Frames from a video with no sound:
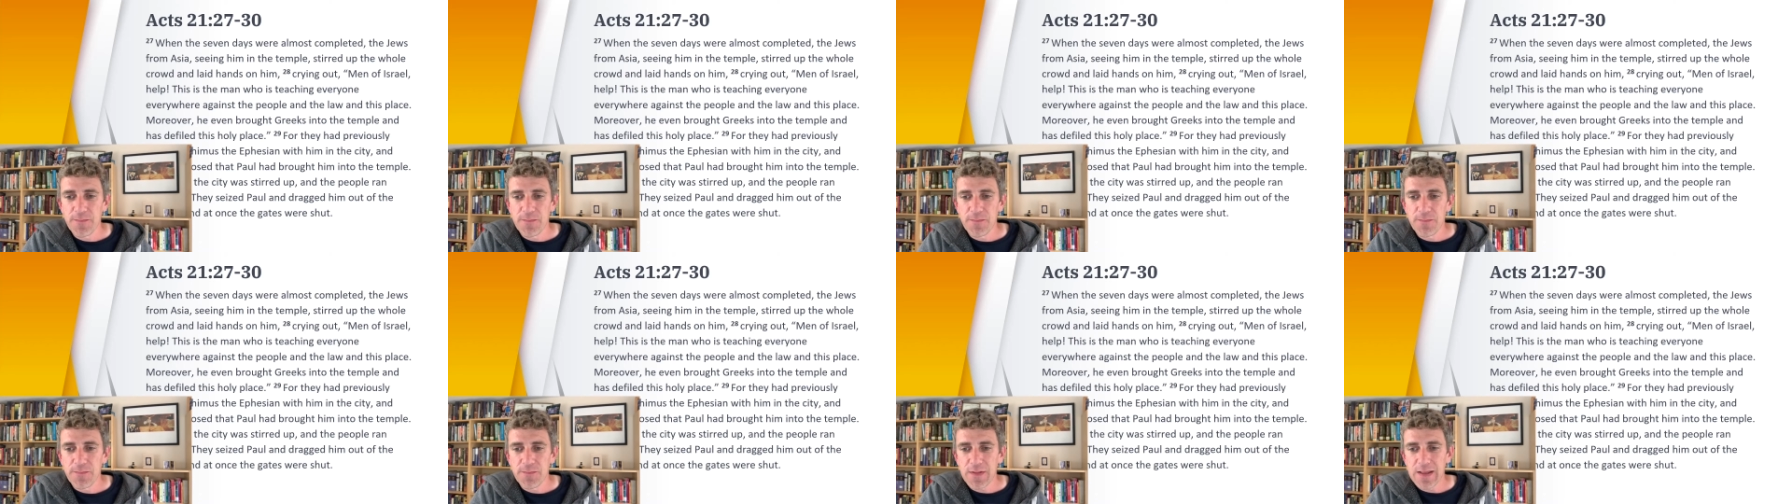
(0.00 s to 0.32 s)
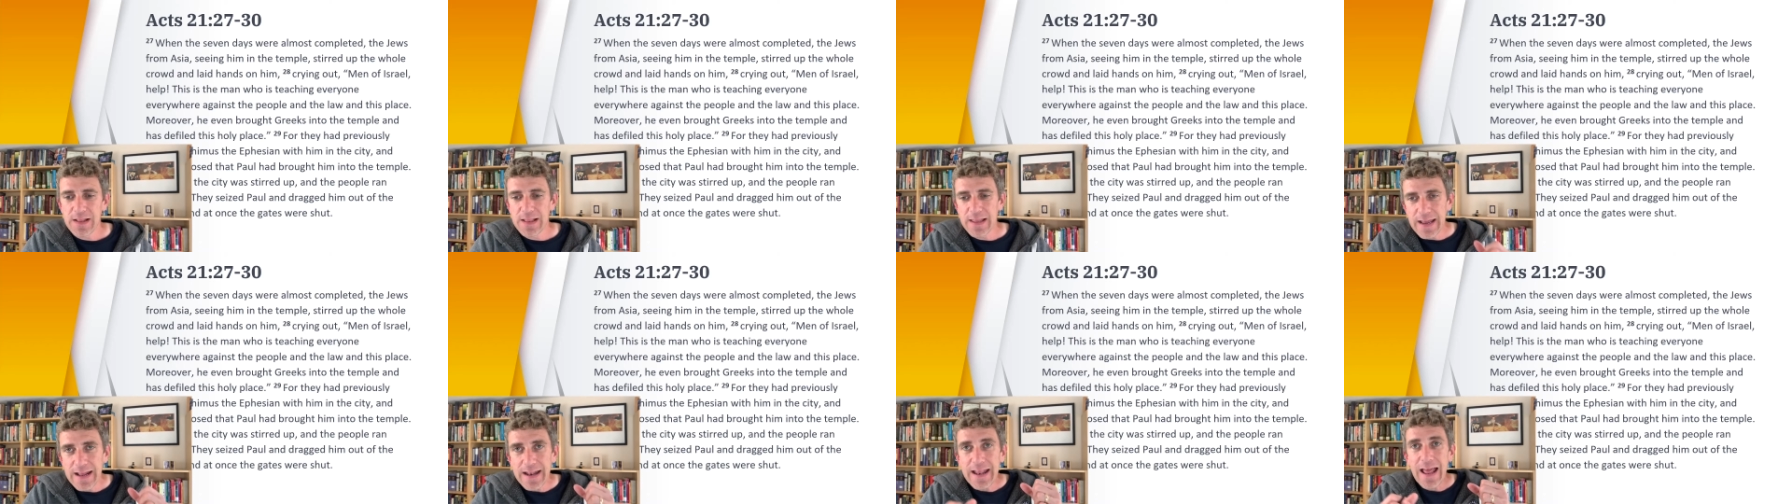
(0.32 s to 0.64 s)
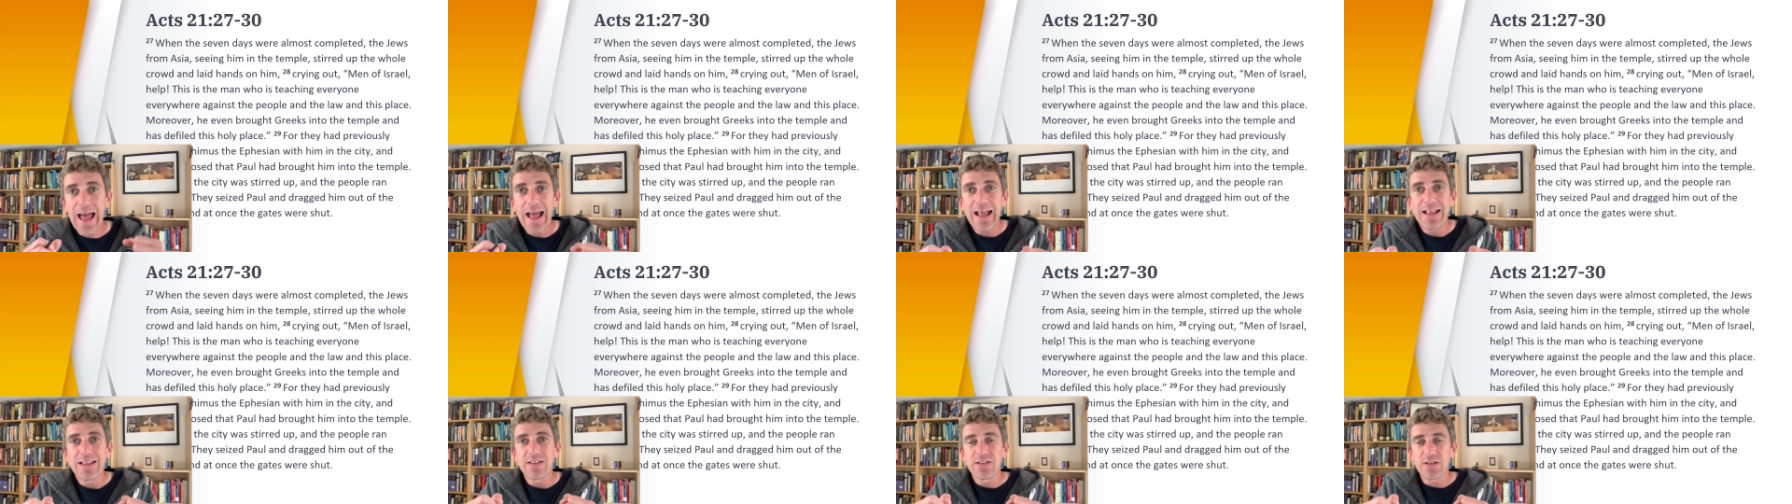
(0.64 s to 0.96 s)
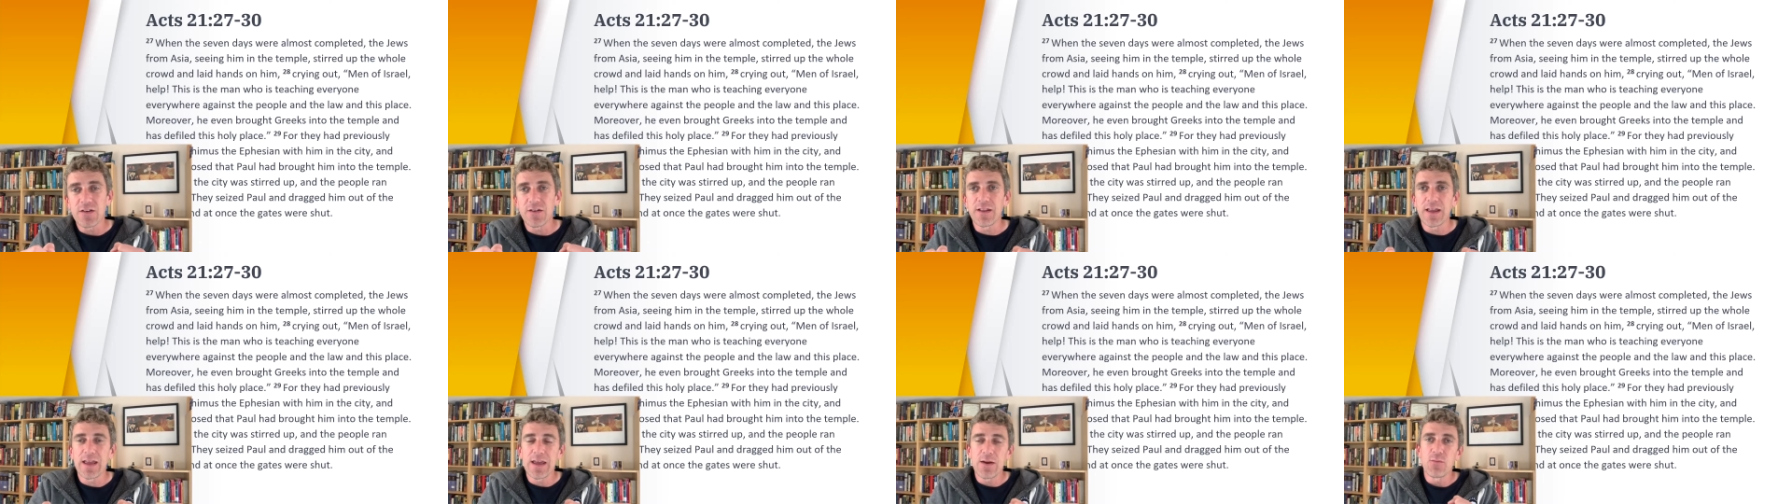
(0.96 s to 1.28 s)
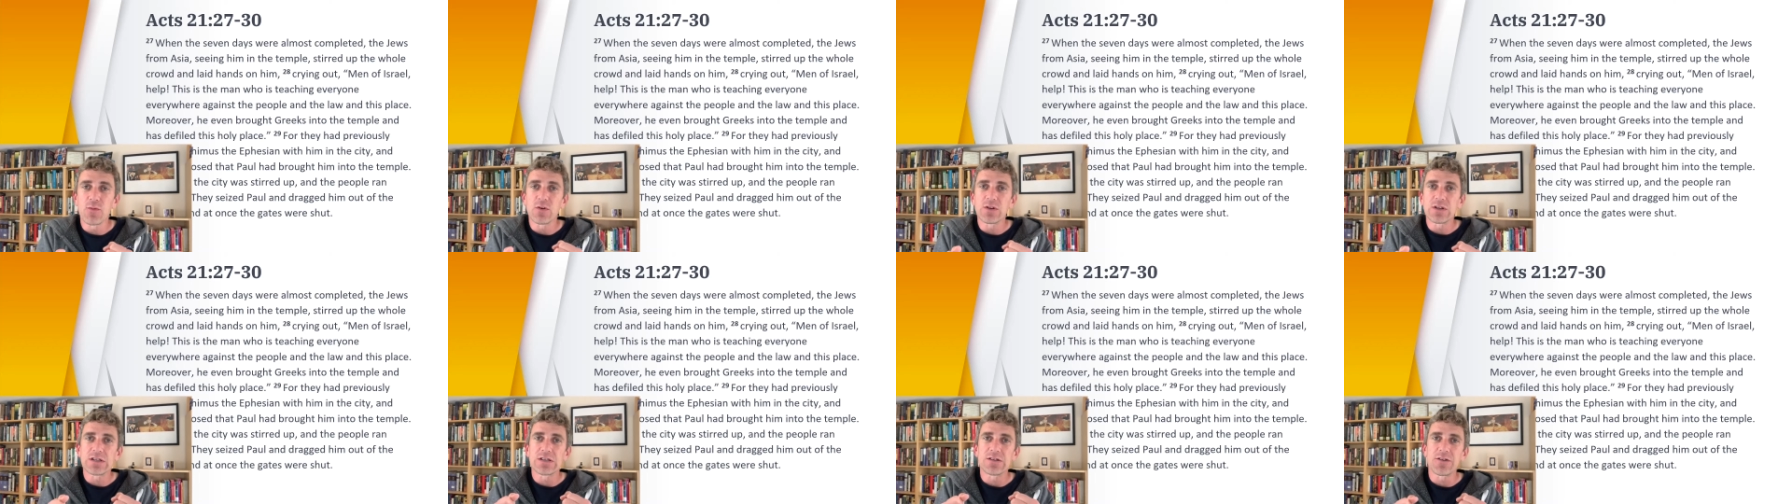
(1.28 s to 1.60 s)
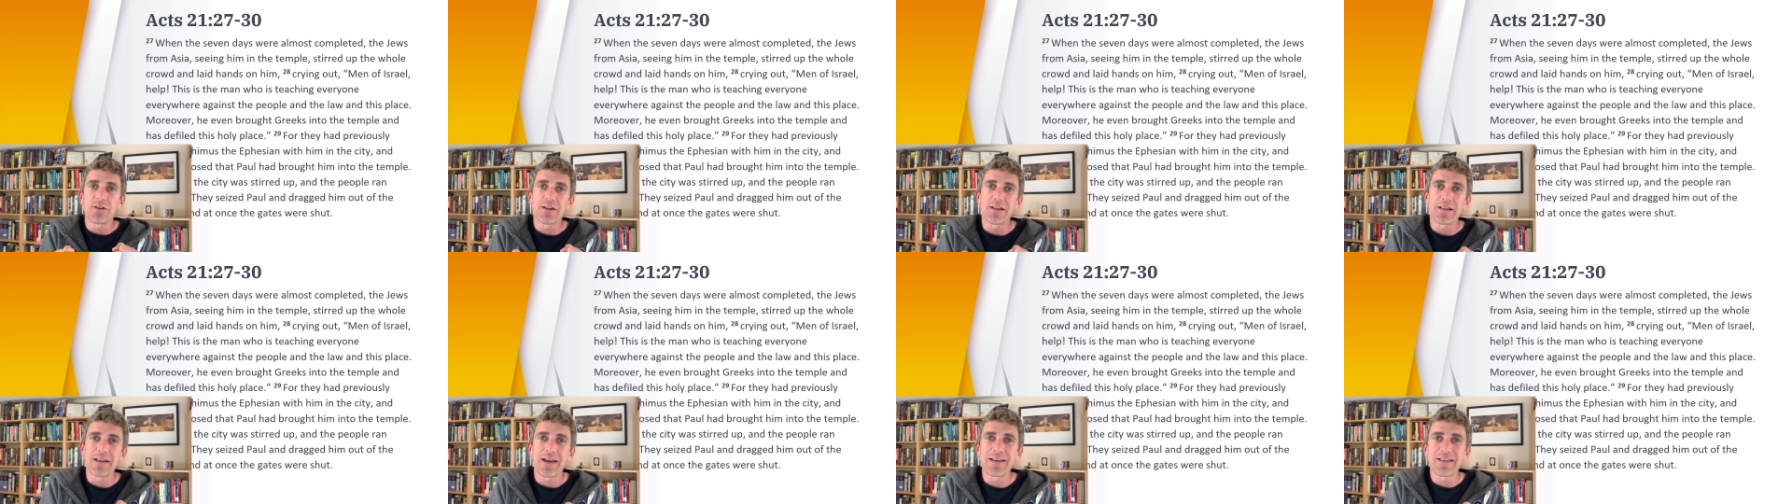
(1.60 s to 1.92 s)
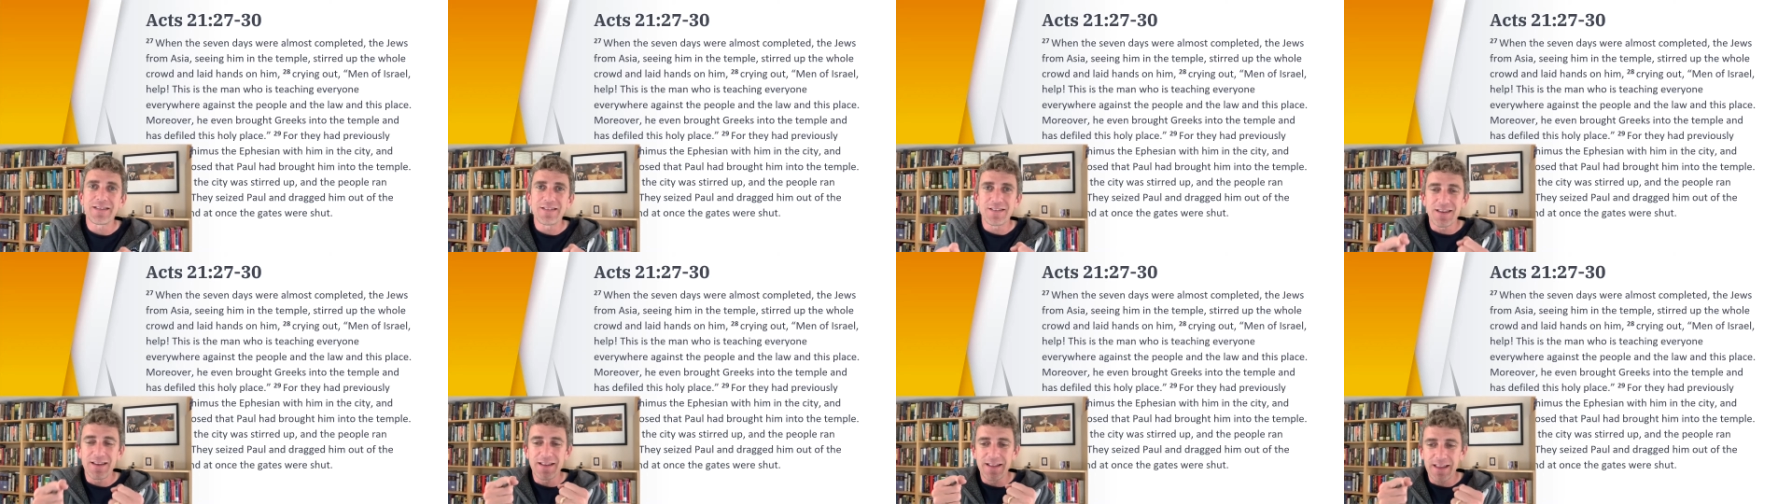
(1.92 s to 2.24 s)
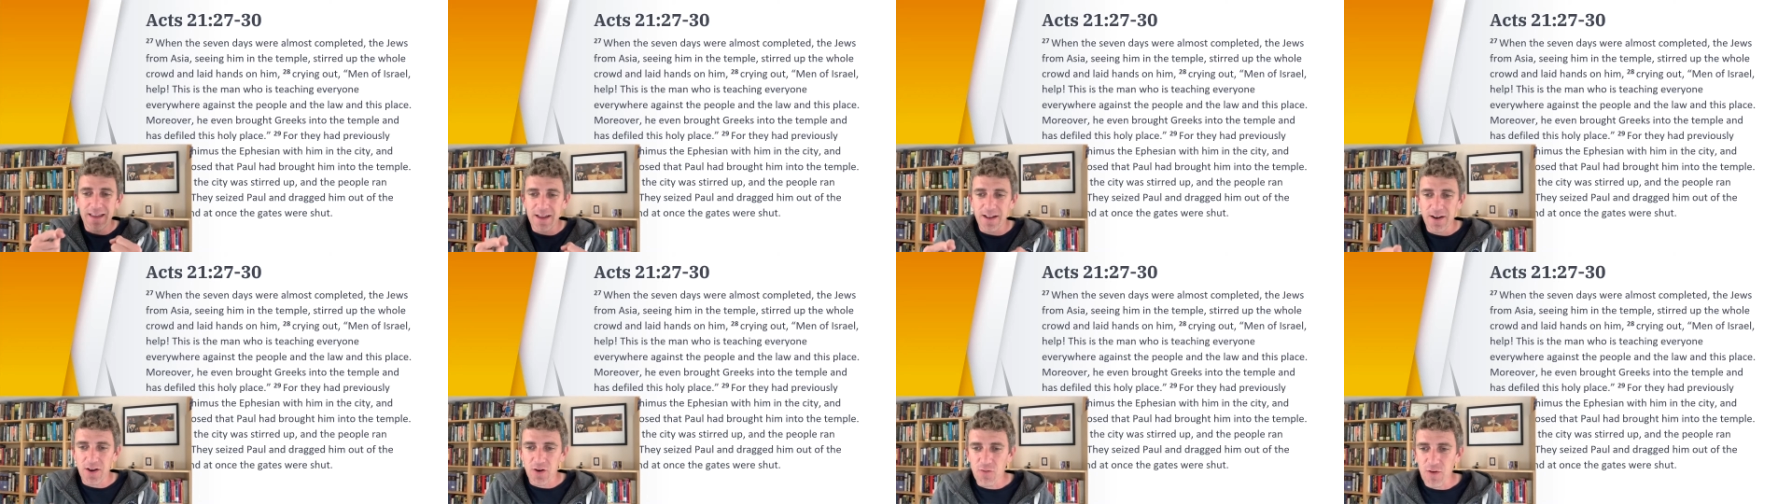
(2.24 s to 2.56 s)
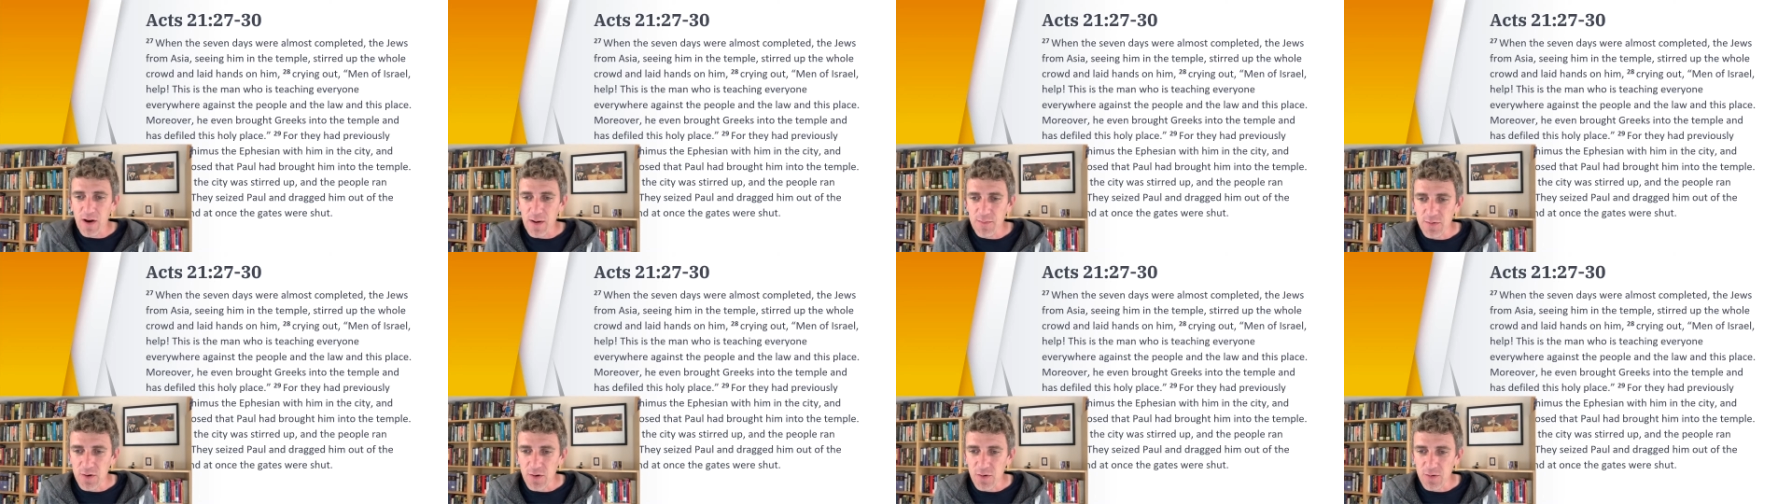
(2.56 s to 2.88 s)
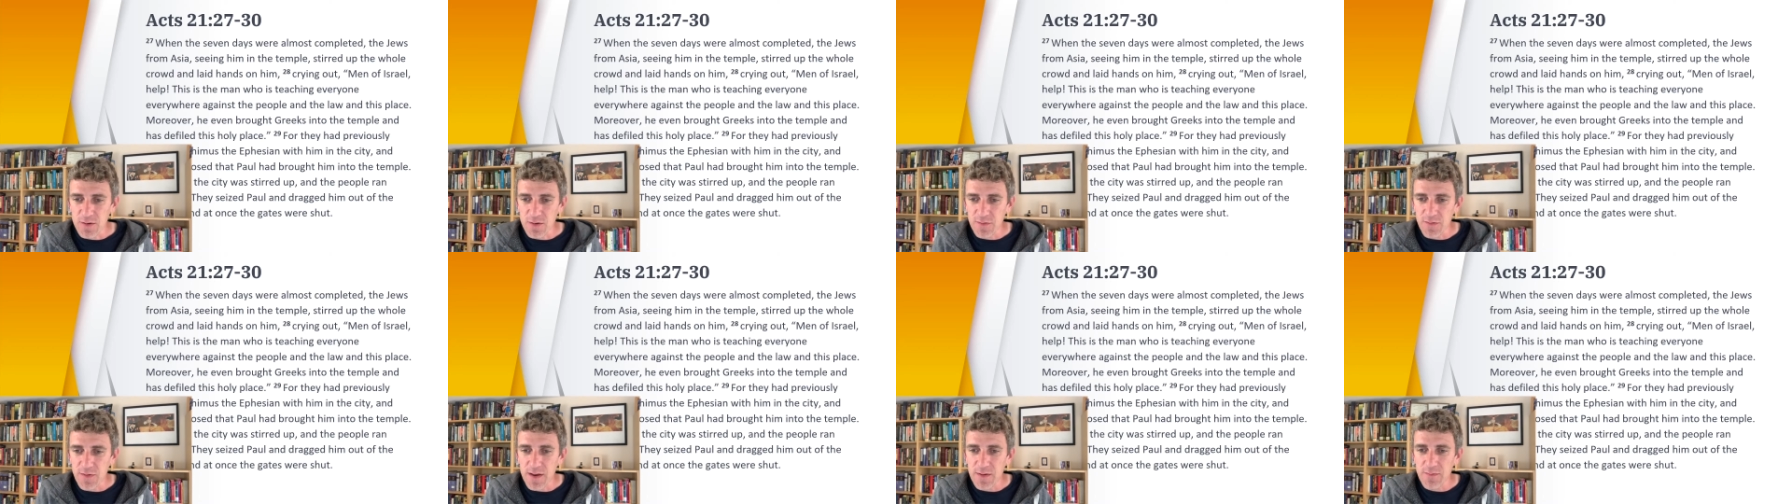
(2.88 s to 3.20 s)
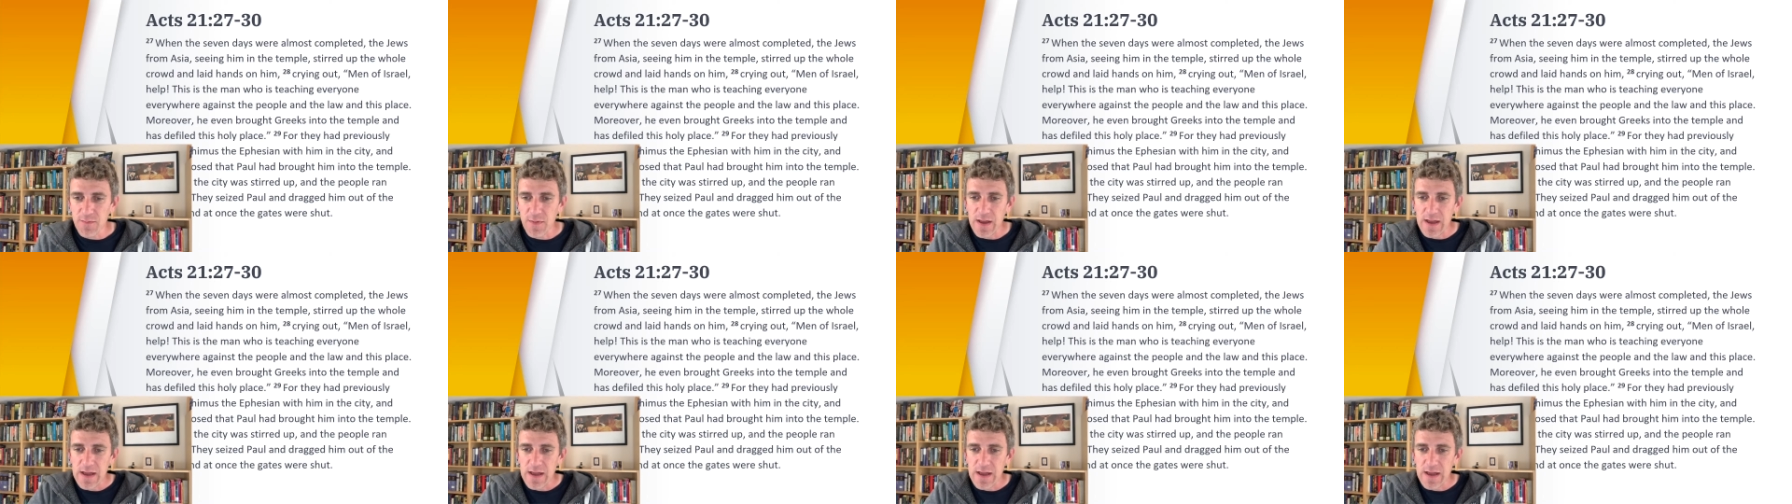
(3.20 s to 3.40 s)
They laid hands on him, which is not a nice thing. They kind of grabbed hold of him,